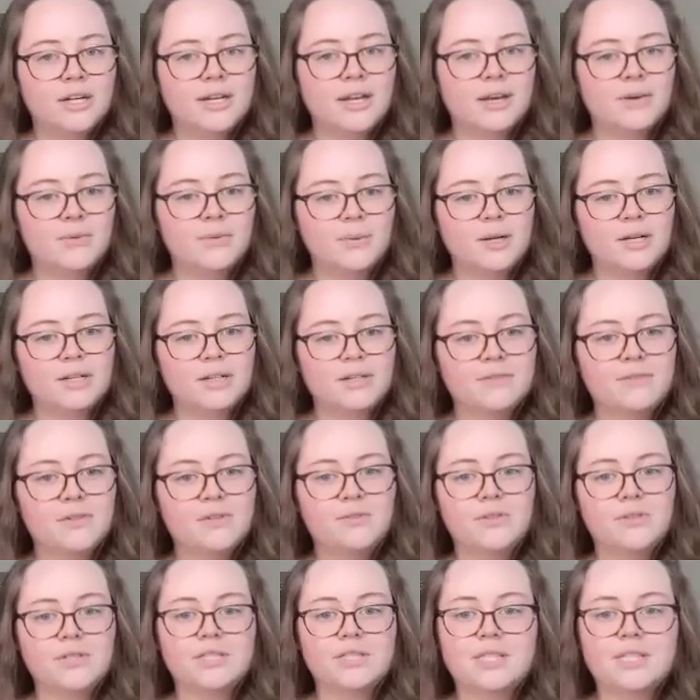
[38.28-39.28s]
Our network of
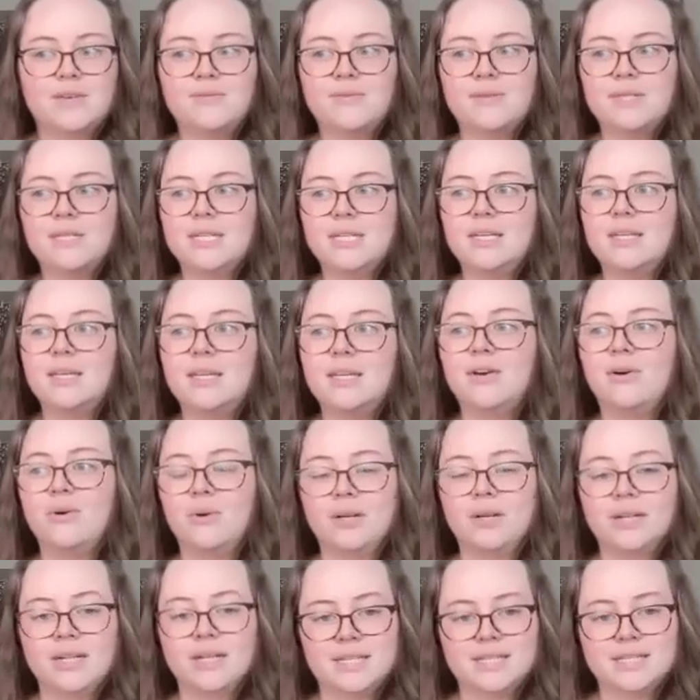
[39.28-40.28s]
over 70
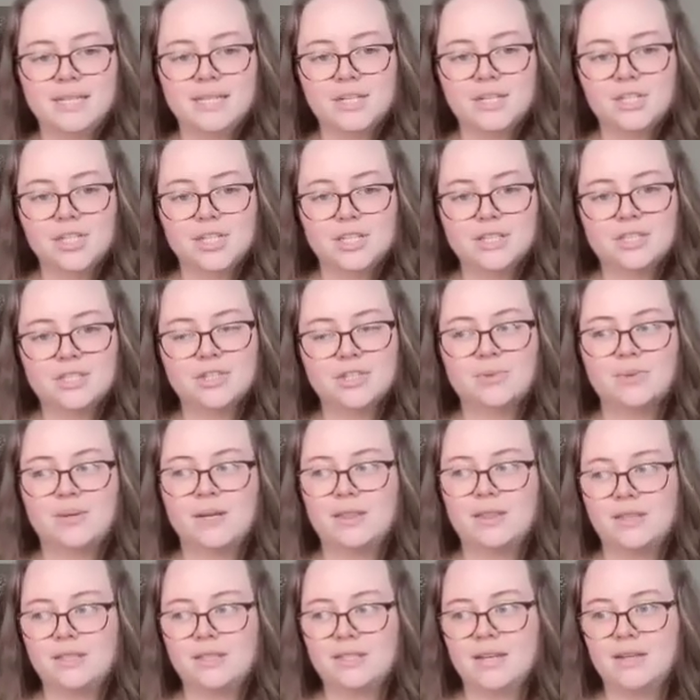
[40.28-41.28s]
organizations
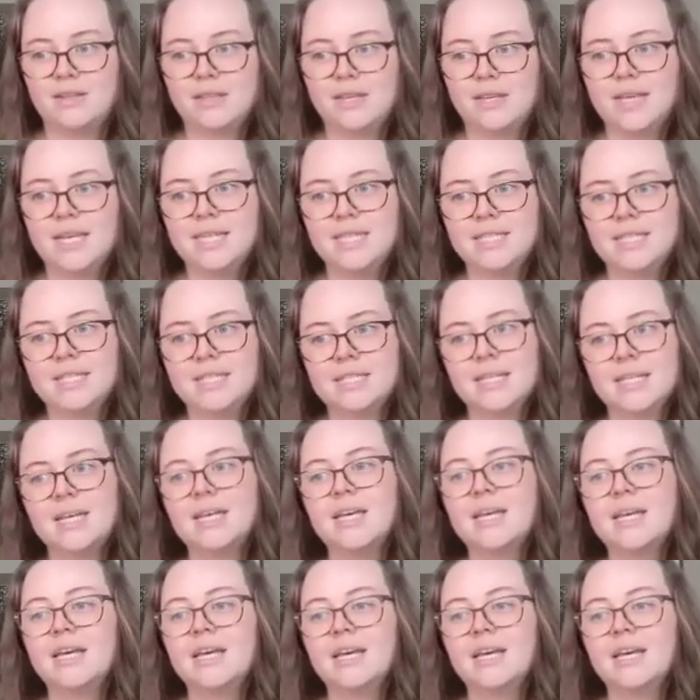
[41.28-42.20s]
throughout the Southeast